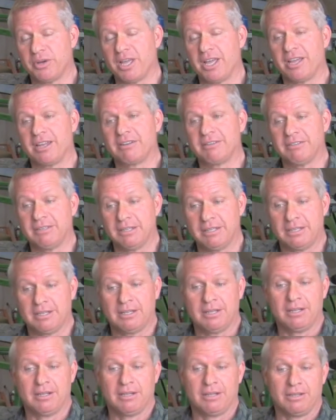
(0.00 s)
And
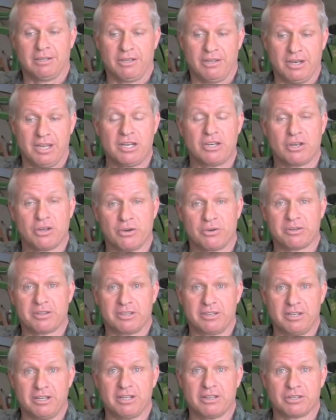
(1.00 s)
you need to go to
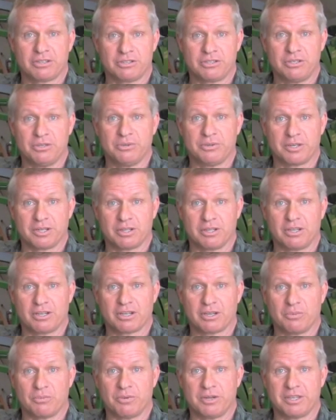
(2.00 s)
the dealer too and
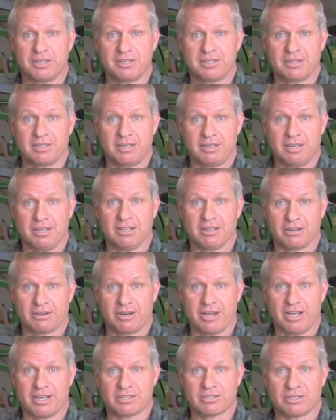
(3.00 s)
look at what the dealer
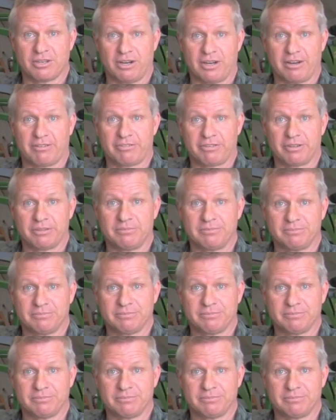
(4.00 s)
has to offer.